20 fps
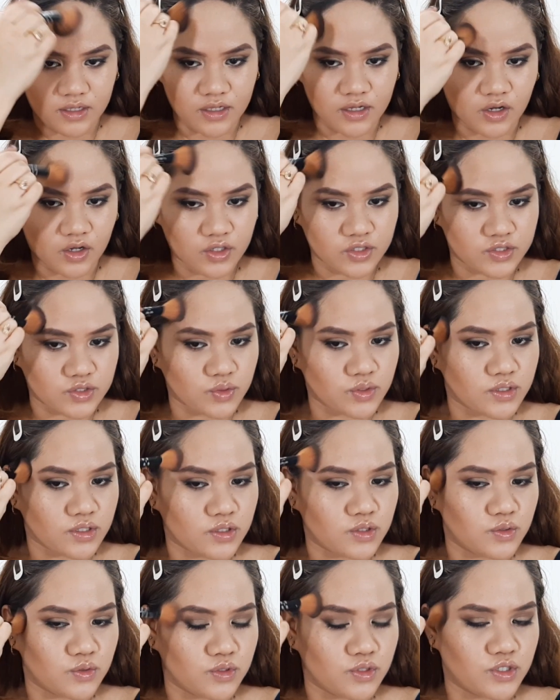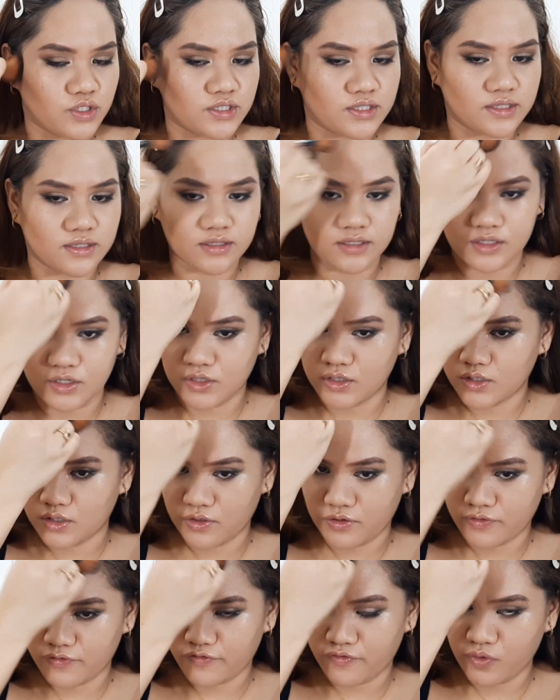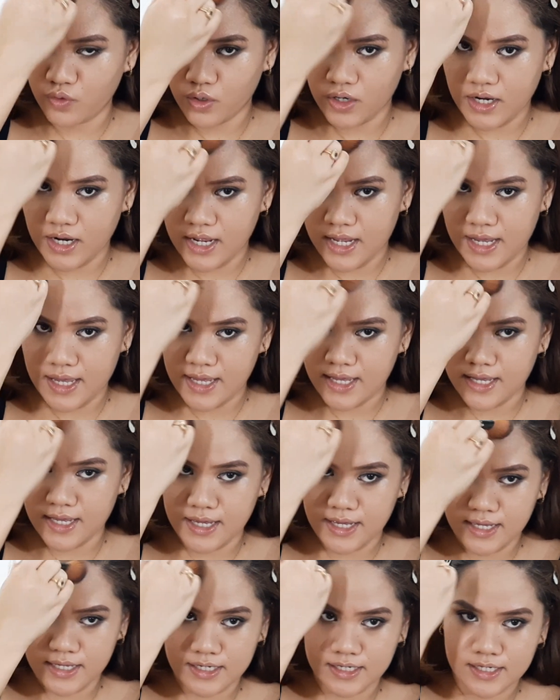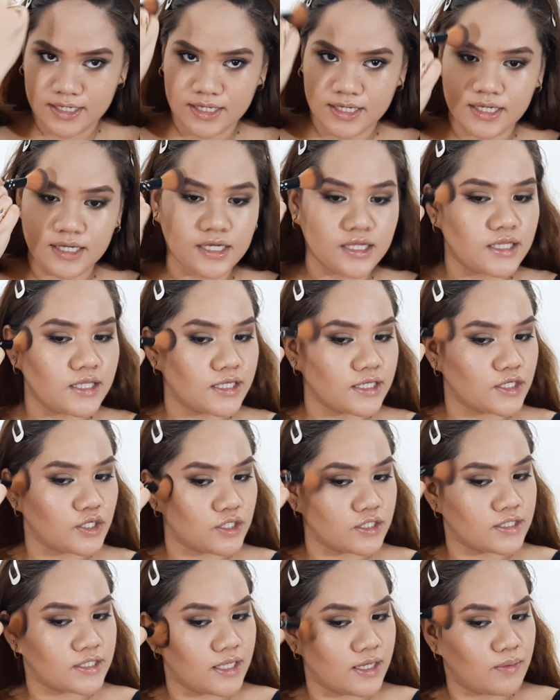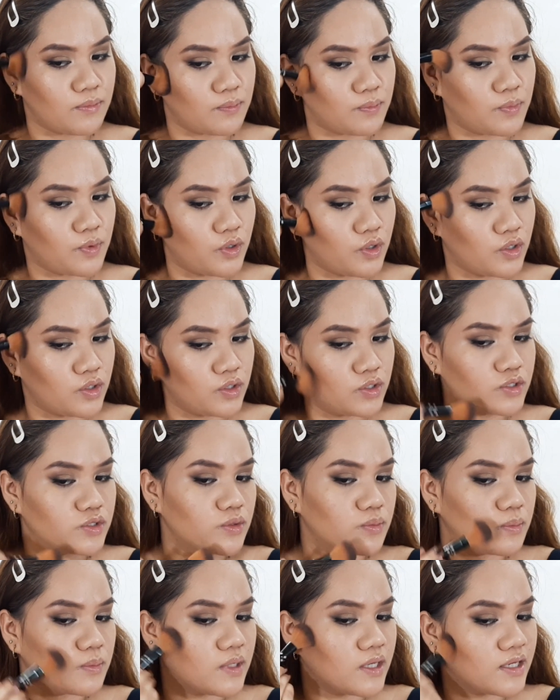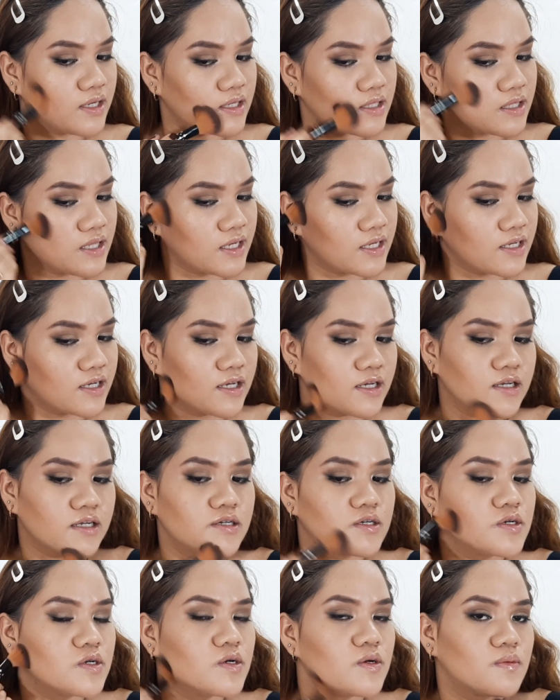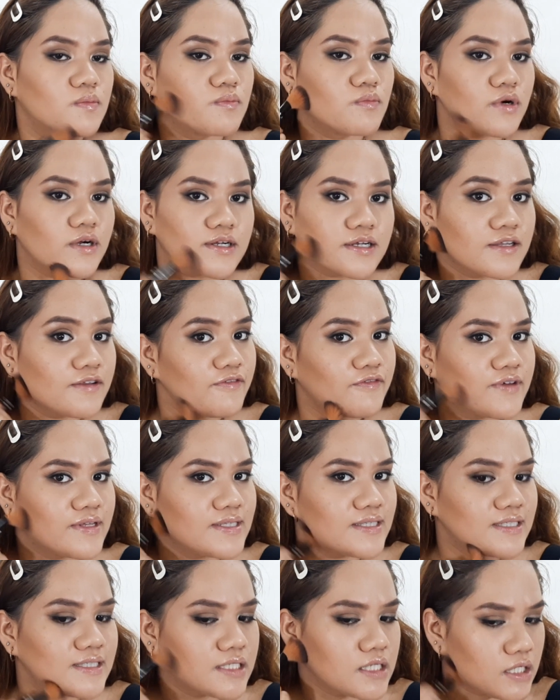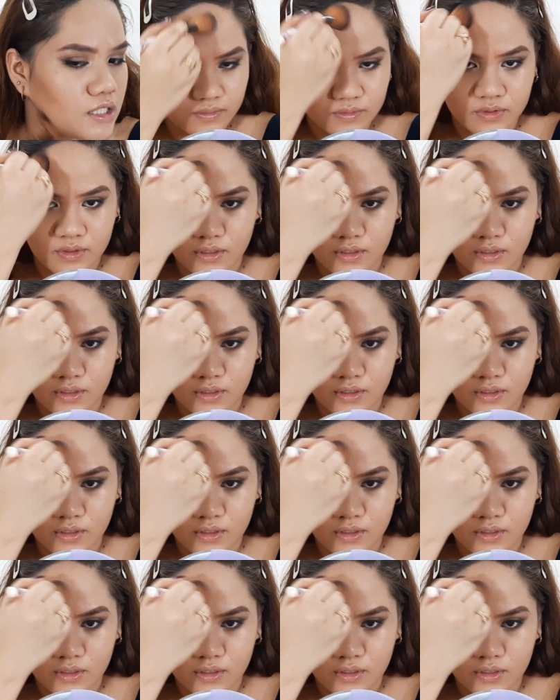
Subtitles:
Also include your forehead, your temple to make it like more convincing.